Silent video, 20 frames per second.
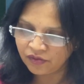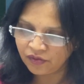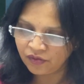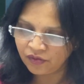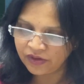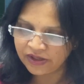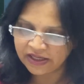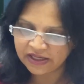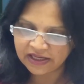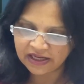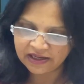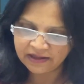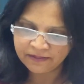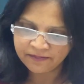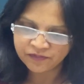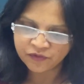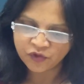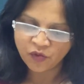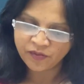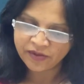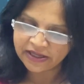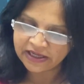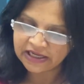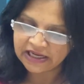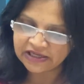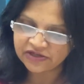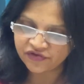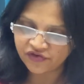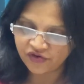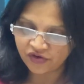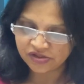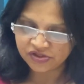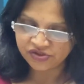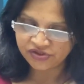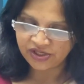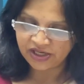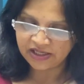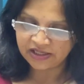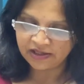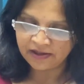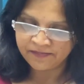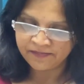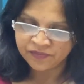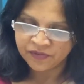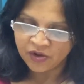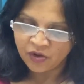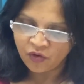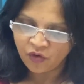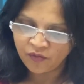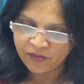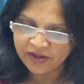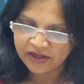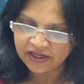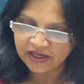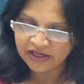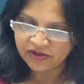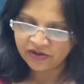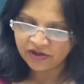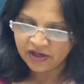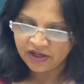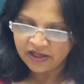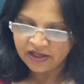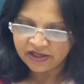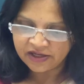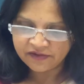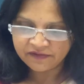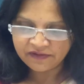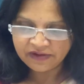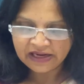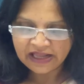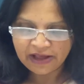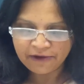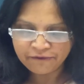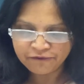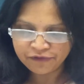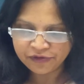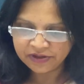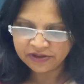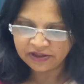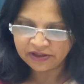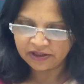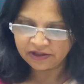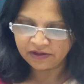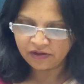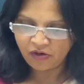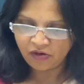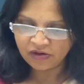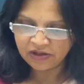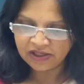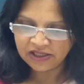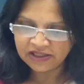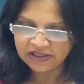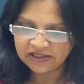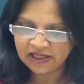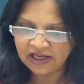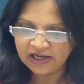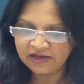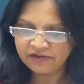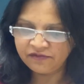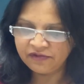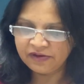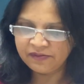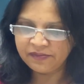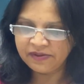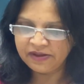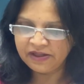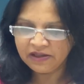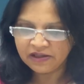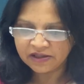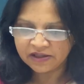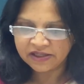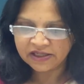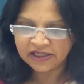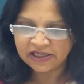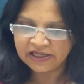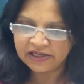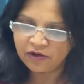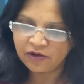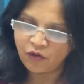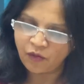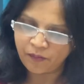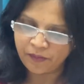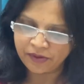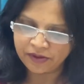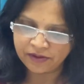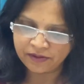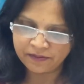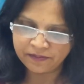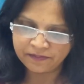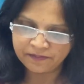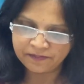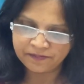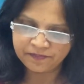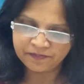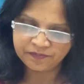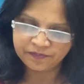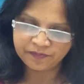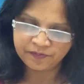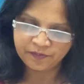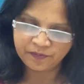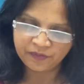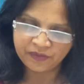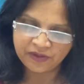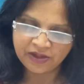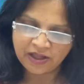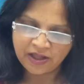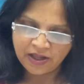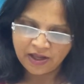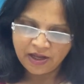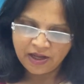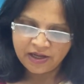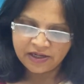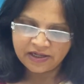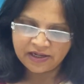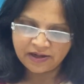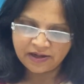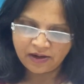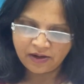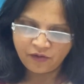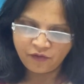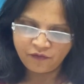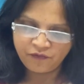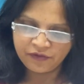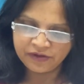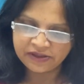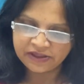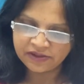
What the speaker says: he can trust and whom he can reveal everything. Only then will be really open up. Now for